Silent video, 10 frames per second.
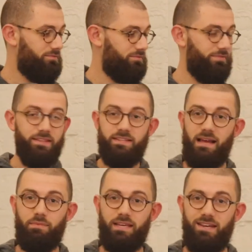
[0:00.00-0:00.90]
find this
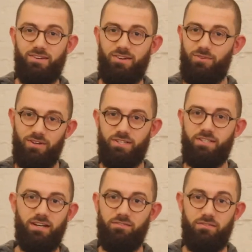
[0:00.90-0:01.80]
application or
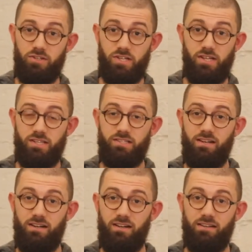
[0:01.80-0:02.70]
just a version of this
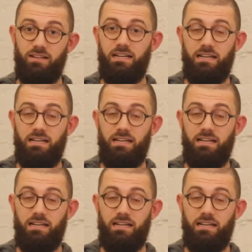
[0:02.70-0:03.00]
song.